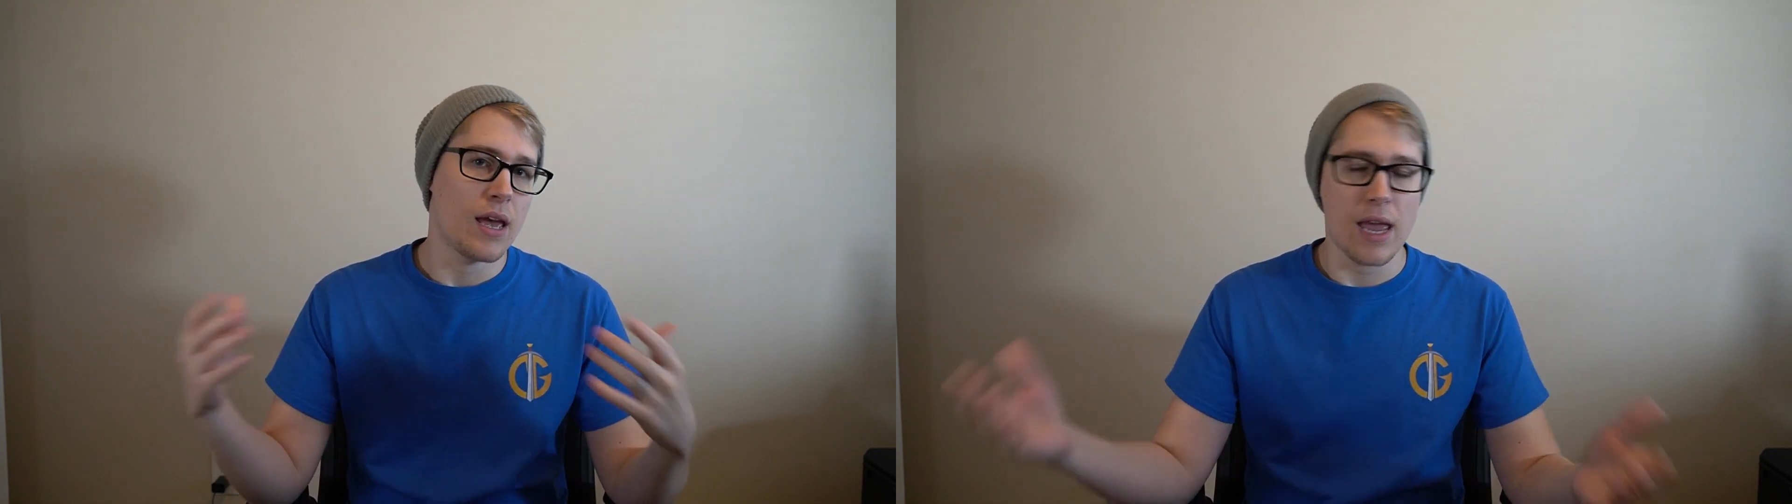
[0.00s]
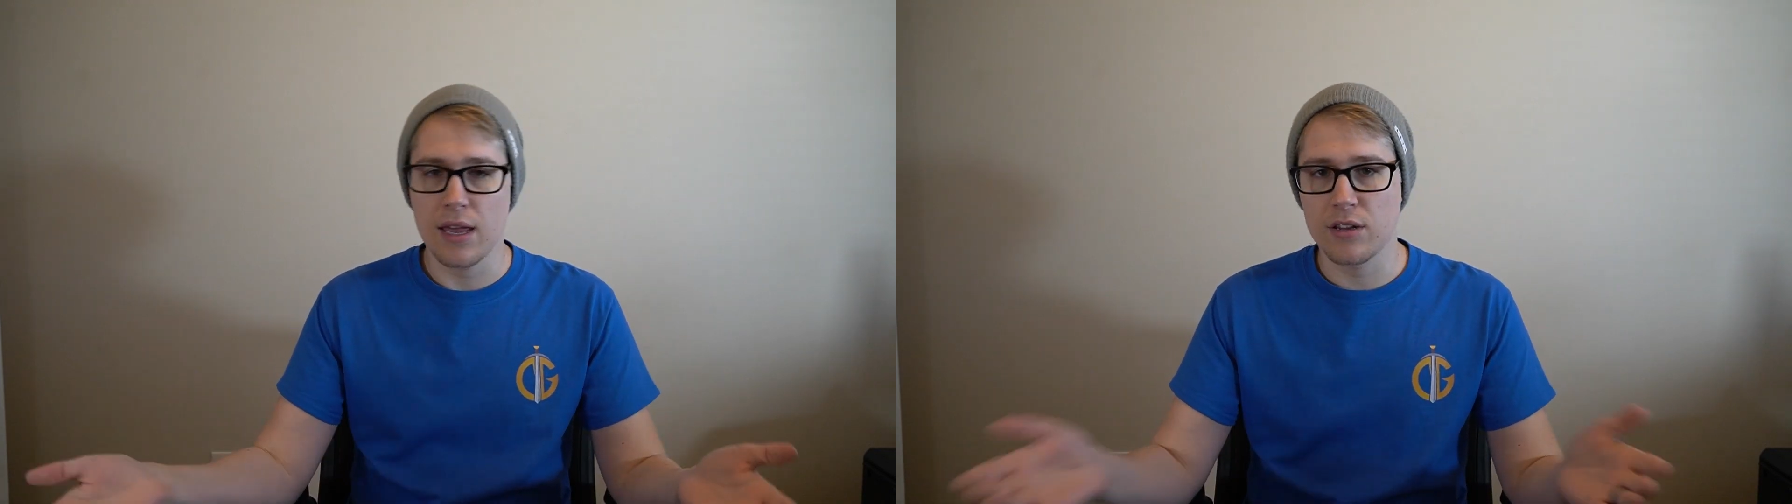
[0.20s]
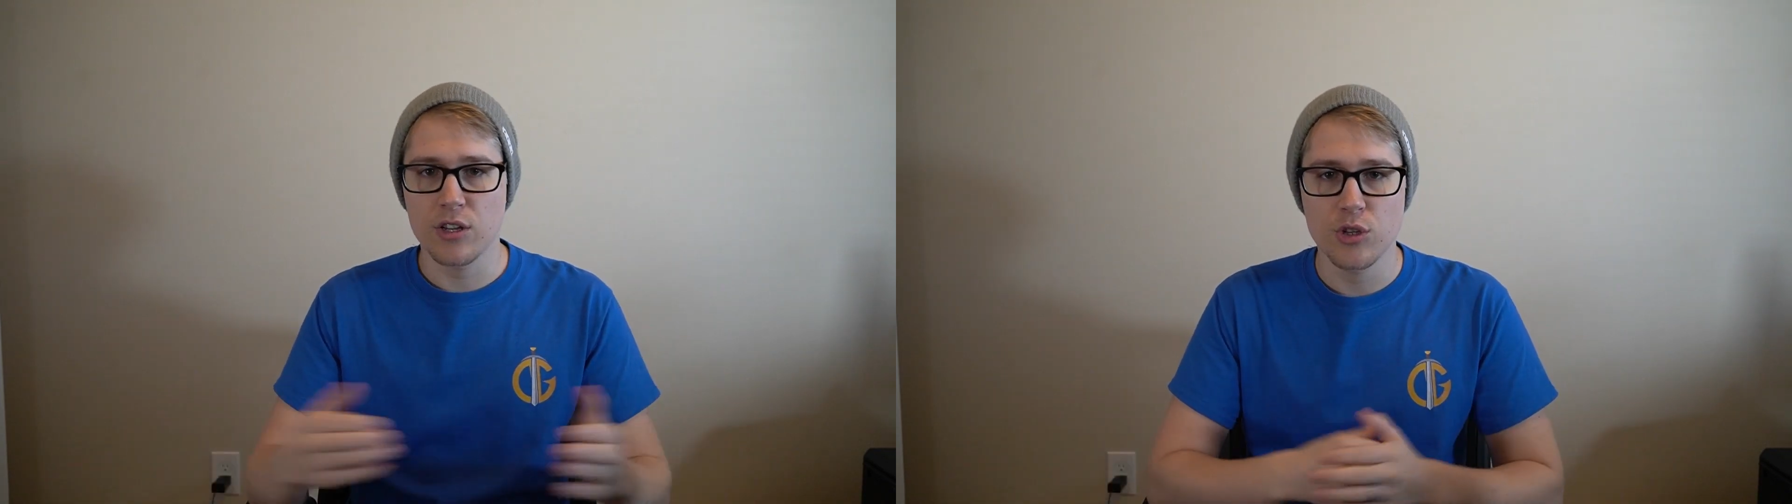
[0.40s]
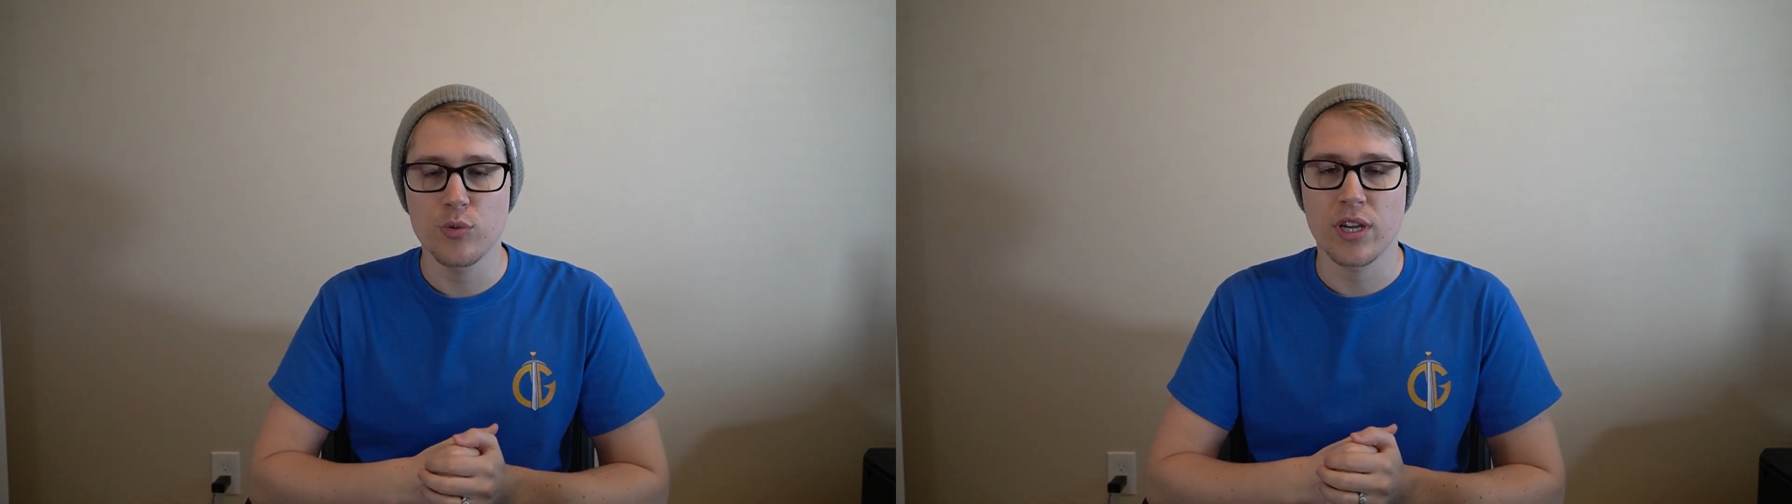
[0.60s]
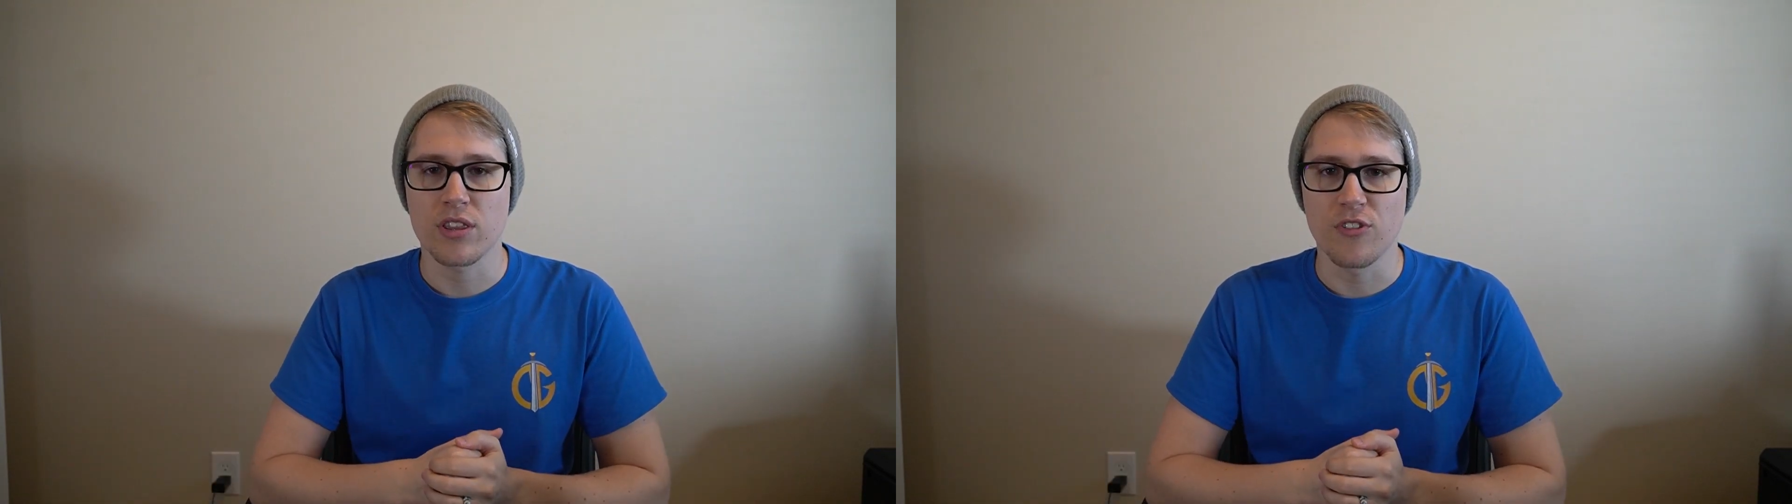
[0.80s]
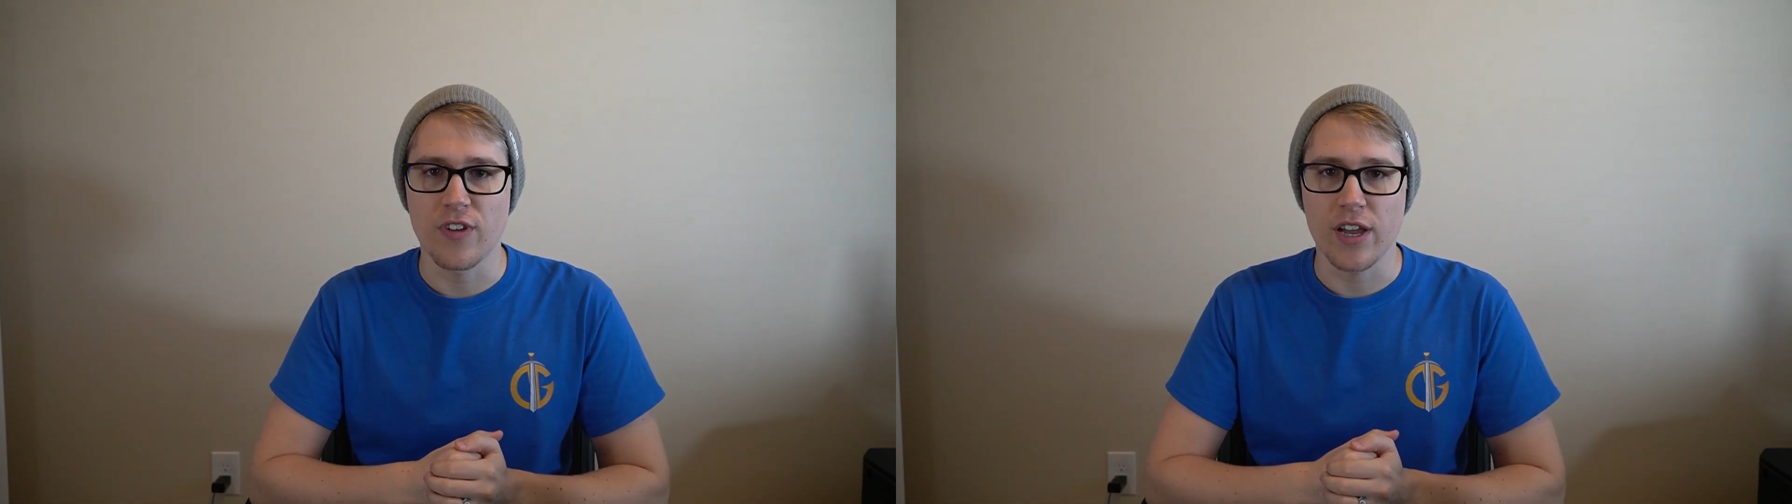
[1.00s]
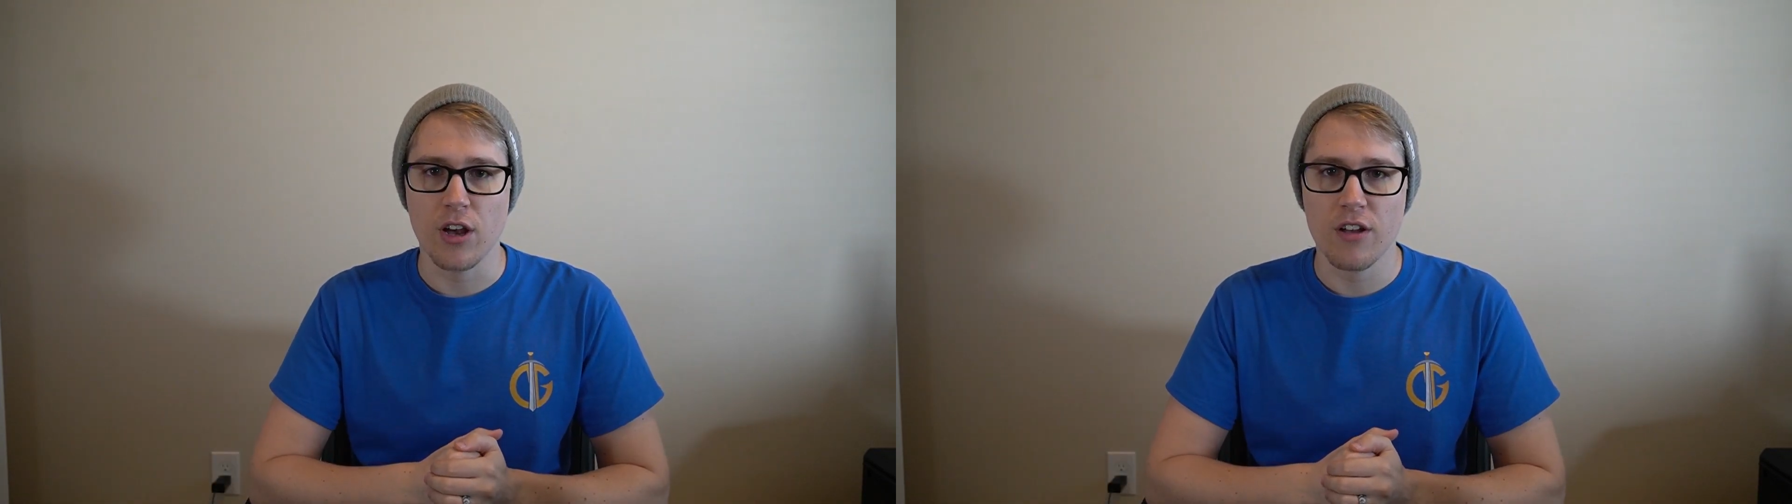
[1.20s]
And you kick the fight